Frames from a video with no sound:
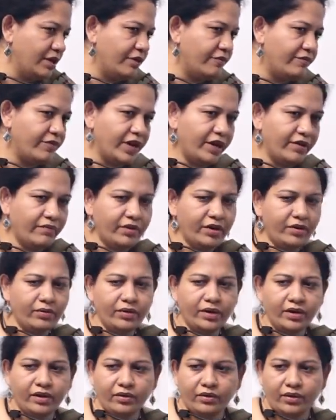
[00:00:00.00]
When we do
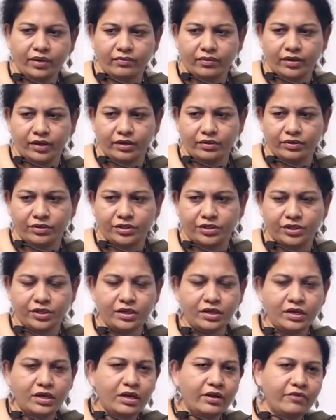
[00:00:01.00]
neo-evolution,
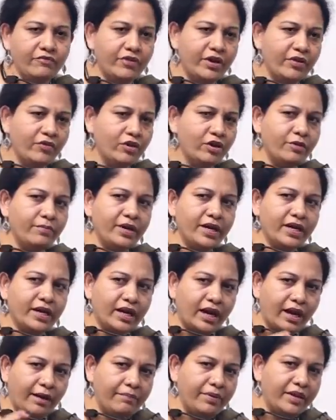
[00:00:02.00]
we would be
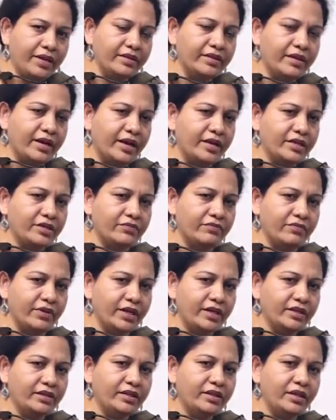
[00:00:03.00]
clubbing that
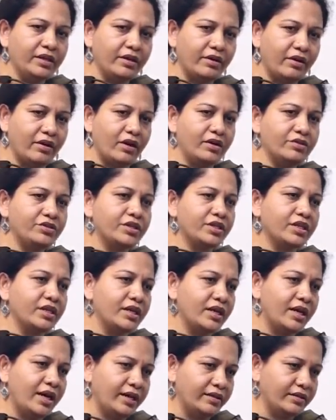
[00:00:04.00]
with
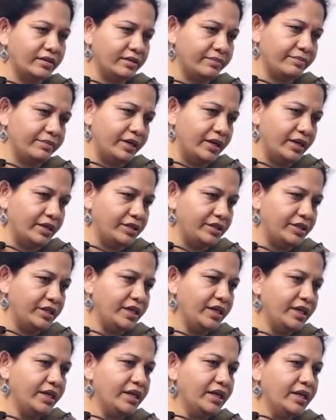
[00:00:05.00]
ecological
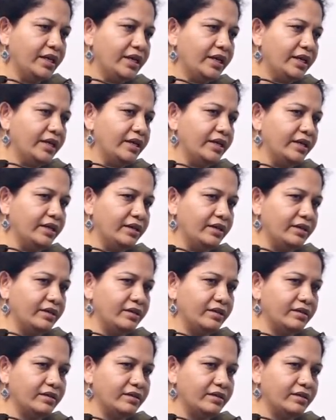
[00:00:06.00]
anthropology in